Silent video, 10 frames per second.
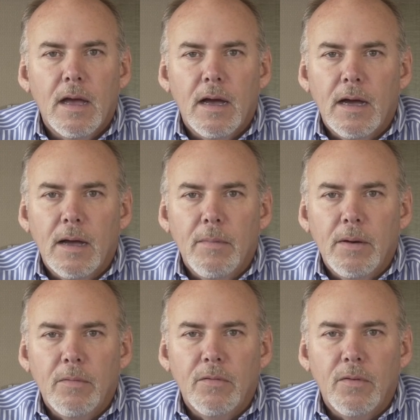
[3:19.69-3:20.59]

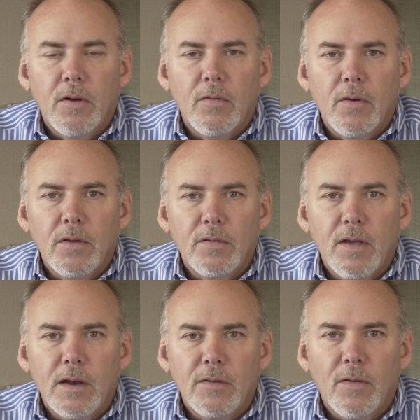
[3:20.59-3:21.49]
and was very, very
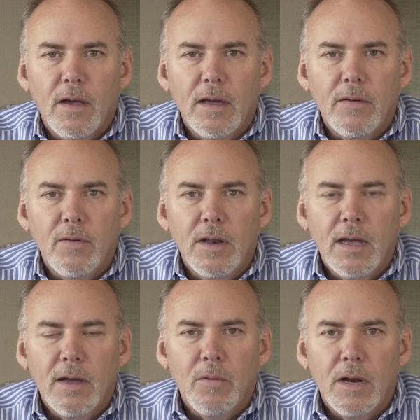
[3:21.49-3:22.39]
satisfied every
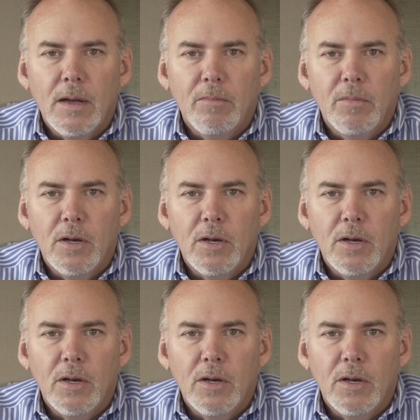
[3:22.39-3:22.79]
day when I